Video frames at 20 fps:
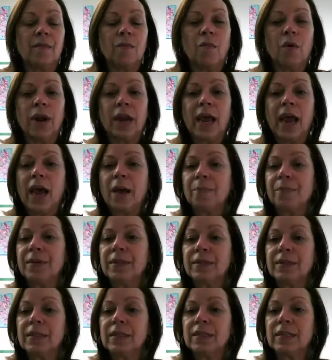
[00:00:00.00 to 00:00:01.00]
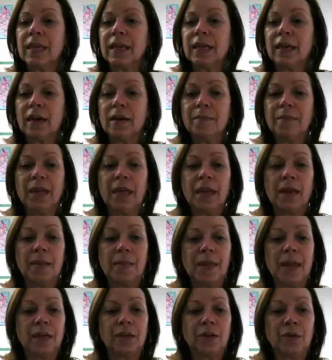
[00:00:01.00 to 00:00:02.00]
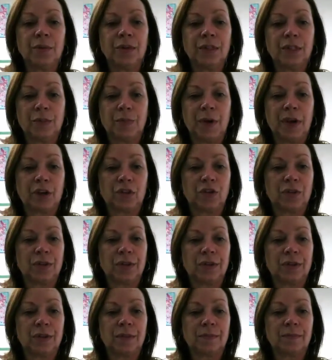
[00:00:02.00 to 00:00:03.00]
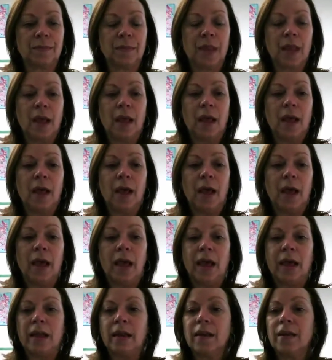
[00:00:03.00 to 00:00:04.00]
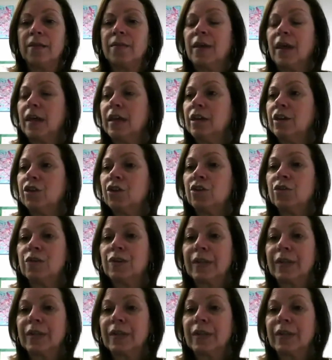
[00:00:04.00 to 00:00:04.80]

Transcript: What happens is they come in and they do inspections, and they issue